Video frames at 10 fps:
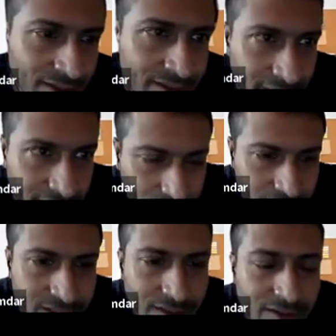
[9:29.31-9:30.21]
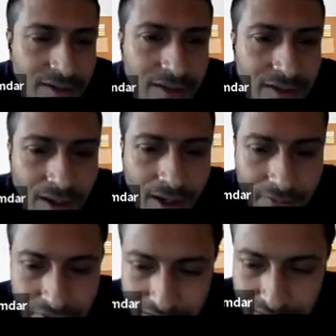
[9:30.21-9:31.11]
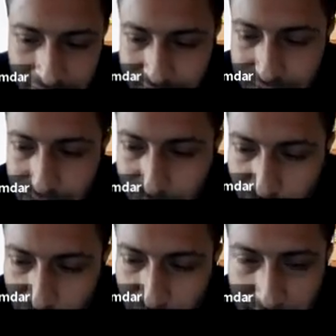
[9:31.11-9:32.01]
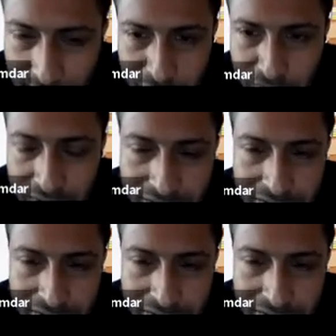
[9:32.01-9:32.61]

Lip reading: That means after this, we'll be done with